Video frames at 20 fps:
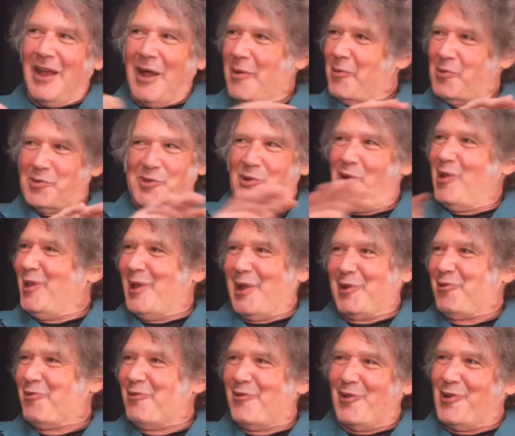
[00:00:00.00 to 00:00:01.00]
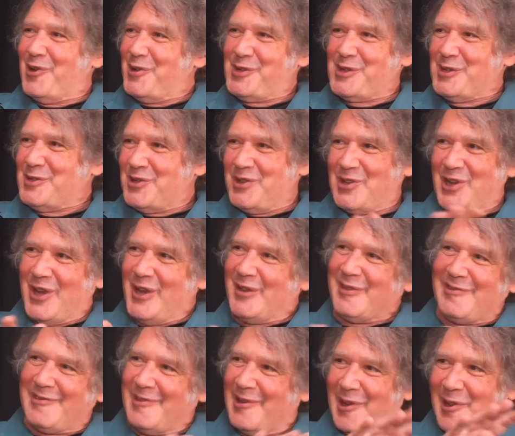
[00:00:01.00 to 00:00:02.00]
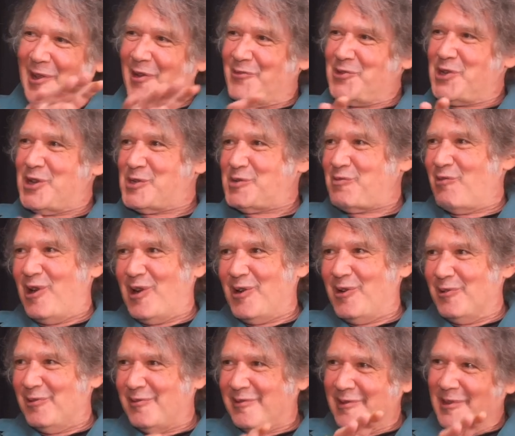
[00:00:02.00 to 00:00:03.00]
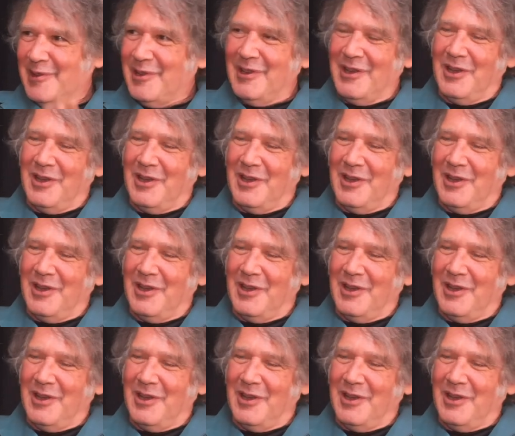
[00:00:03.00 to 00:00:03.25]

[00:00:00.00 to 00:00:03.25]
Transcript: It was all electric voice in chess, and I love chess records,